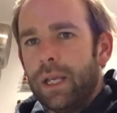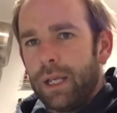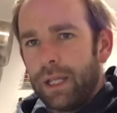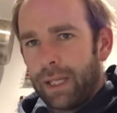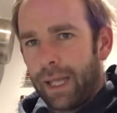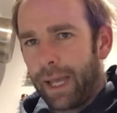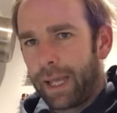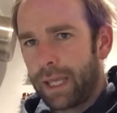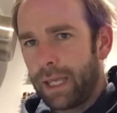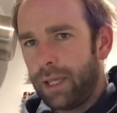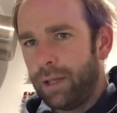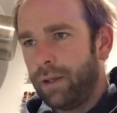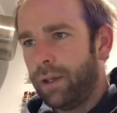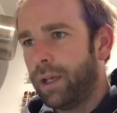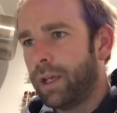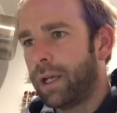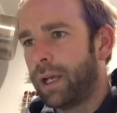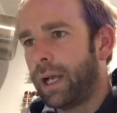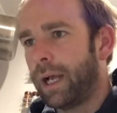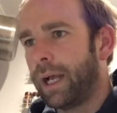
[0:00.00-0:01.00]
lacking.
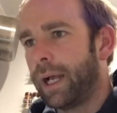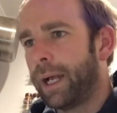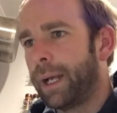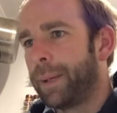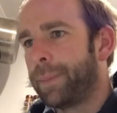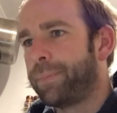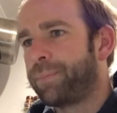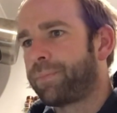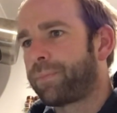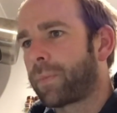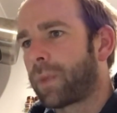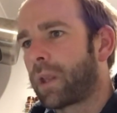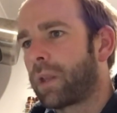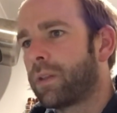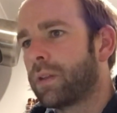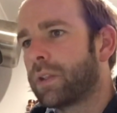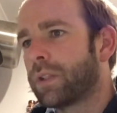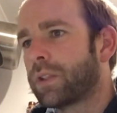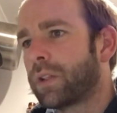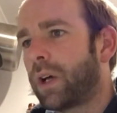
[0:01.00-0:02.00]

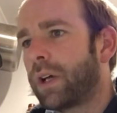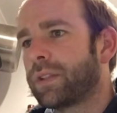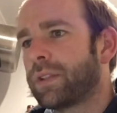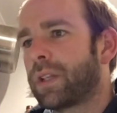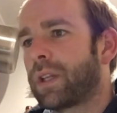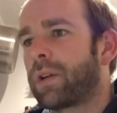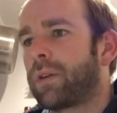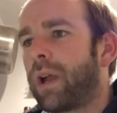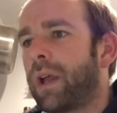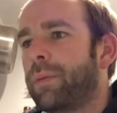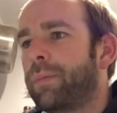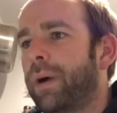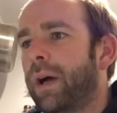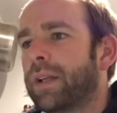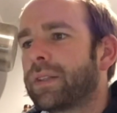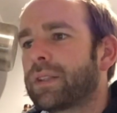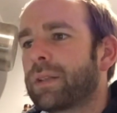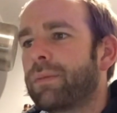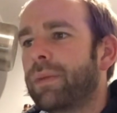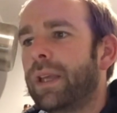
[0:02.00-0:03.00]
The size of the grain
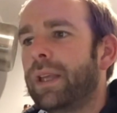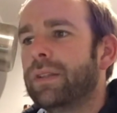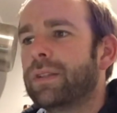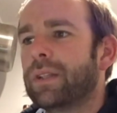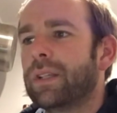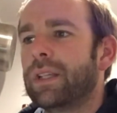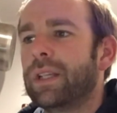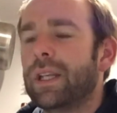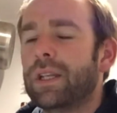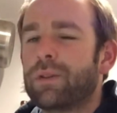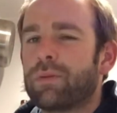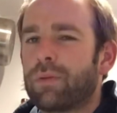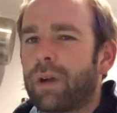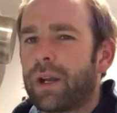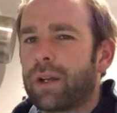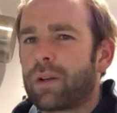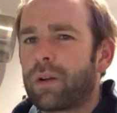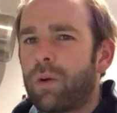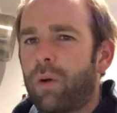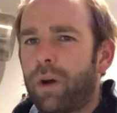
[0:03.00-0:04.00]
basket means that you need to
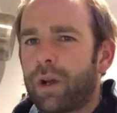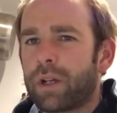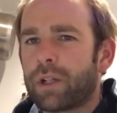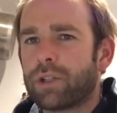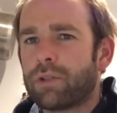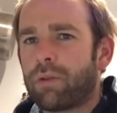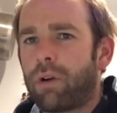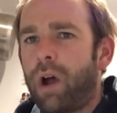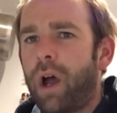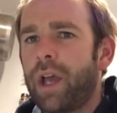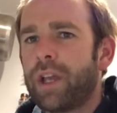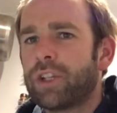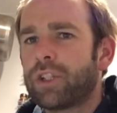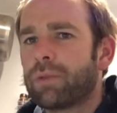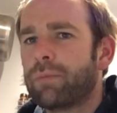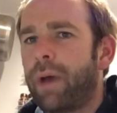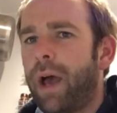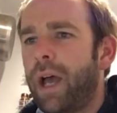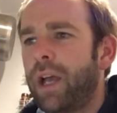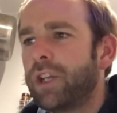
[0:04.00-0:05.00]
run quite a dryish
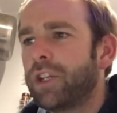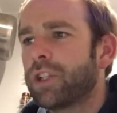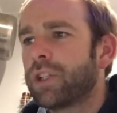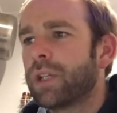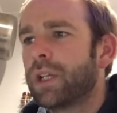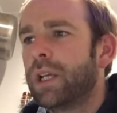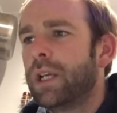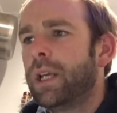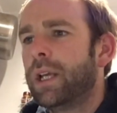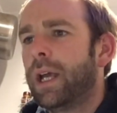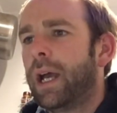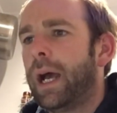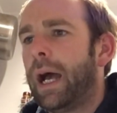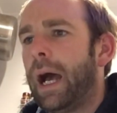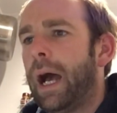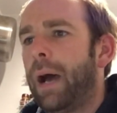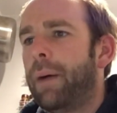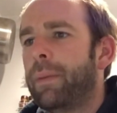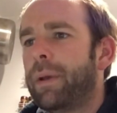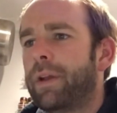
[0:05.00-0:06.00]
mash
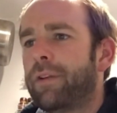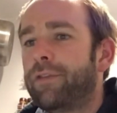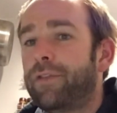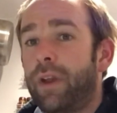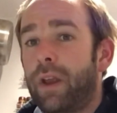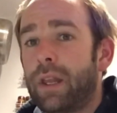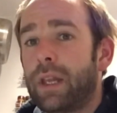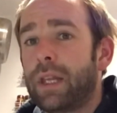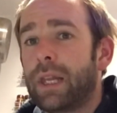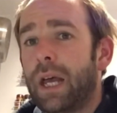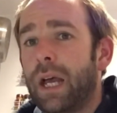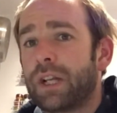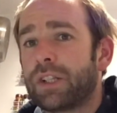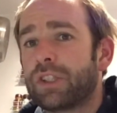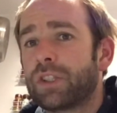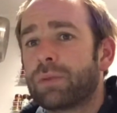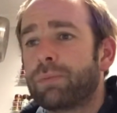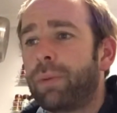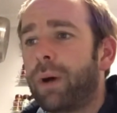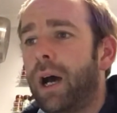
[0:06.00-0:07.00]
and a fairly large
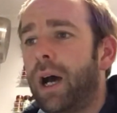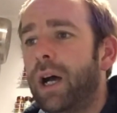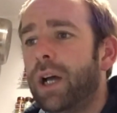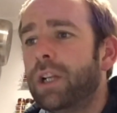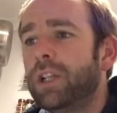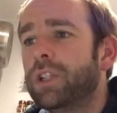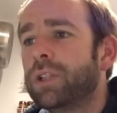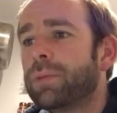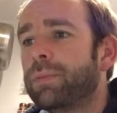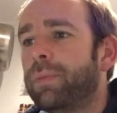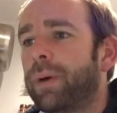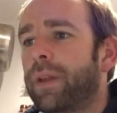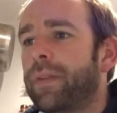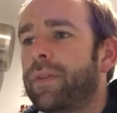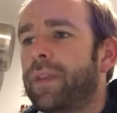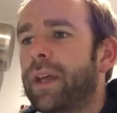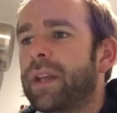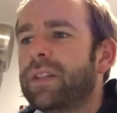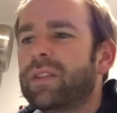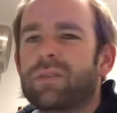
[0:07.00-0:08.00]
sparge, but
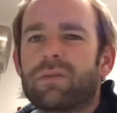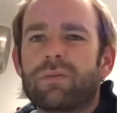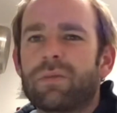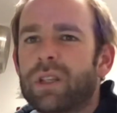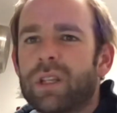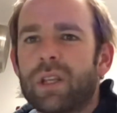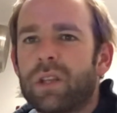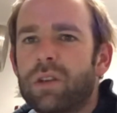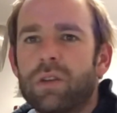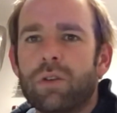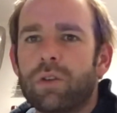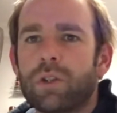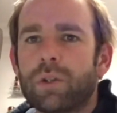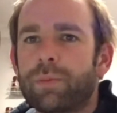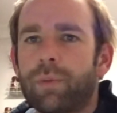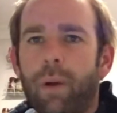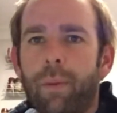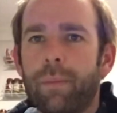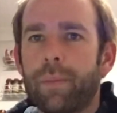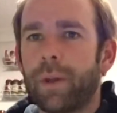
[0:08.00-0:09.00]
that isn't really a huge
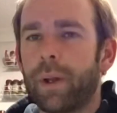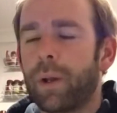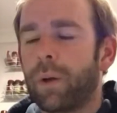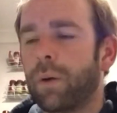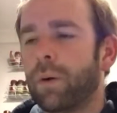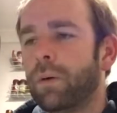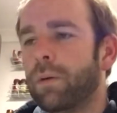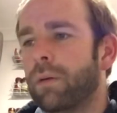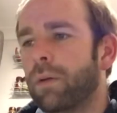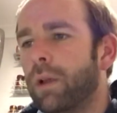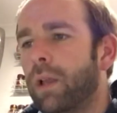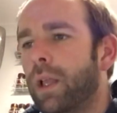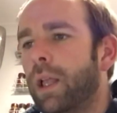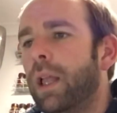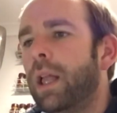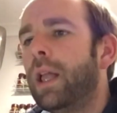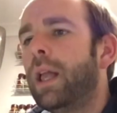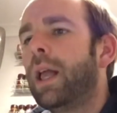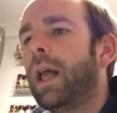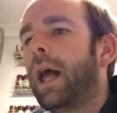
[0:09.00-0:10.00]
problem at all.
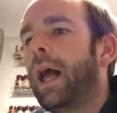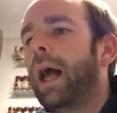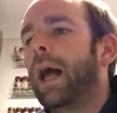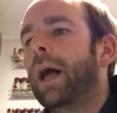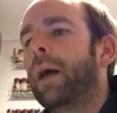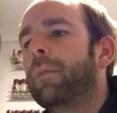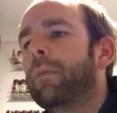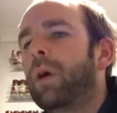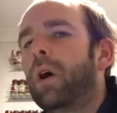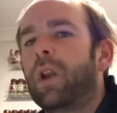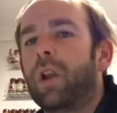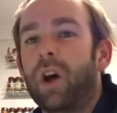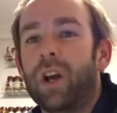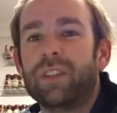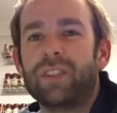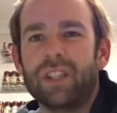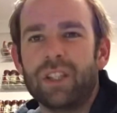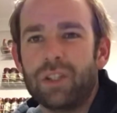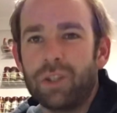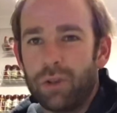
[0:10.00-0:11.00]
And I
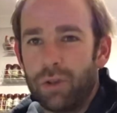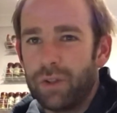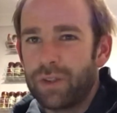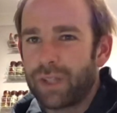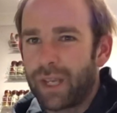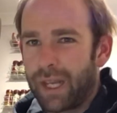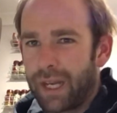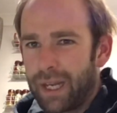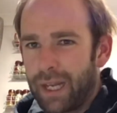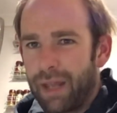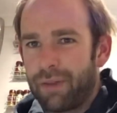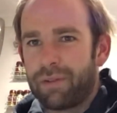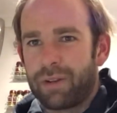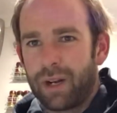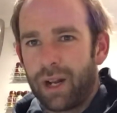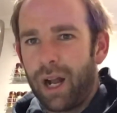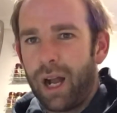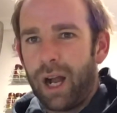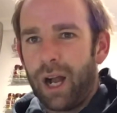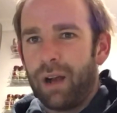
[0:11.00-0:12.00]
did use a
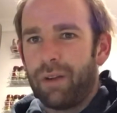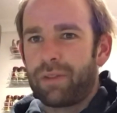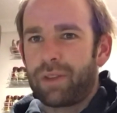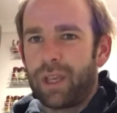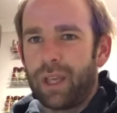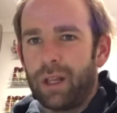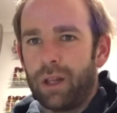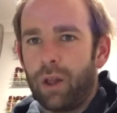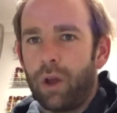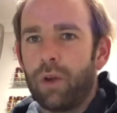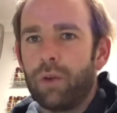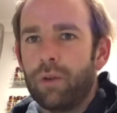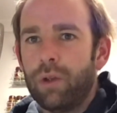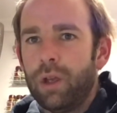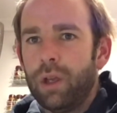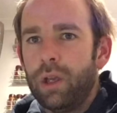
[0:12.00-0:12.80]
11.5 kilo